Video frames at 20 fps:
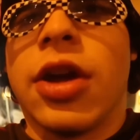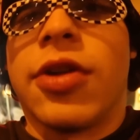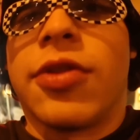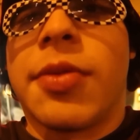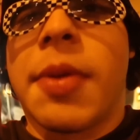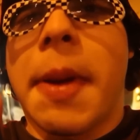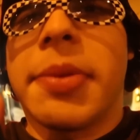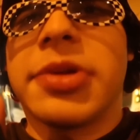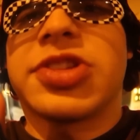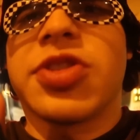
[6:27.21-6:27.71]

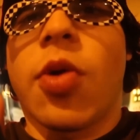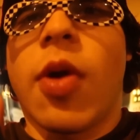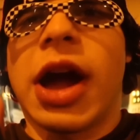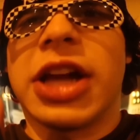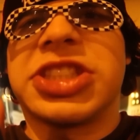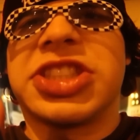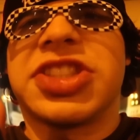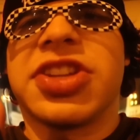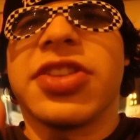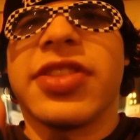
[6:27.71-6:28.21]
Remember to
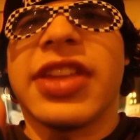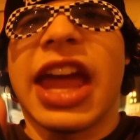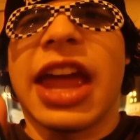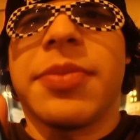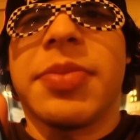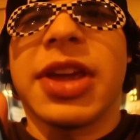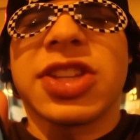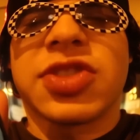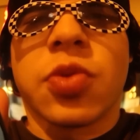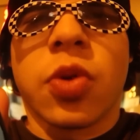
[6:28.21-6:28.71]
watch until the
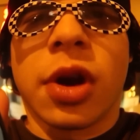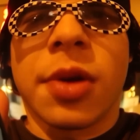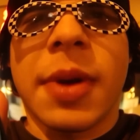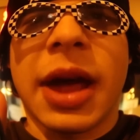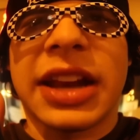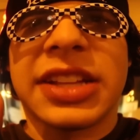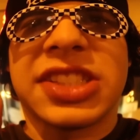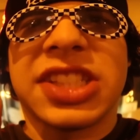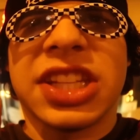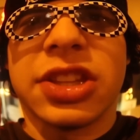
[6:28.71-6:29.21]
end because we're
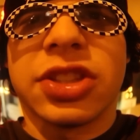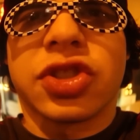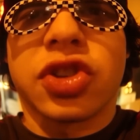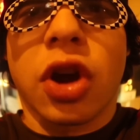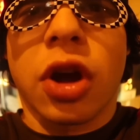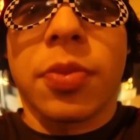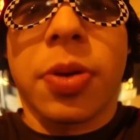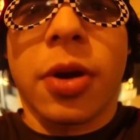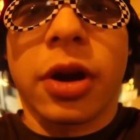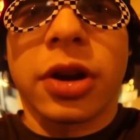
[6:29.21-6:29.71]
about to see the
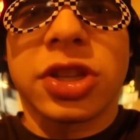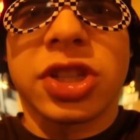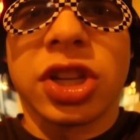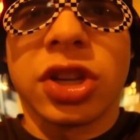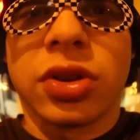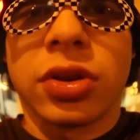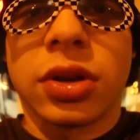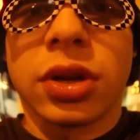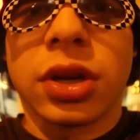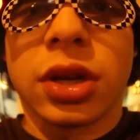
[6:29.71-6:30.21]
drone part
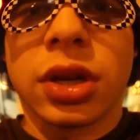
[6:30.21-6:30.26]
too.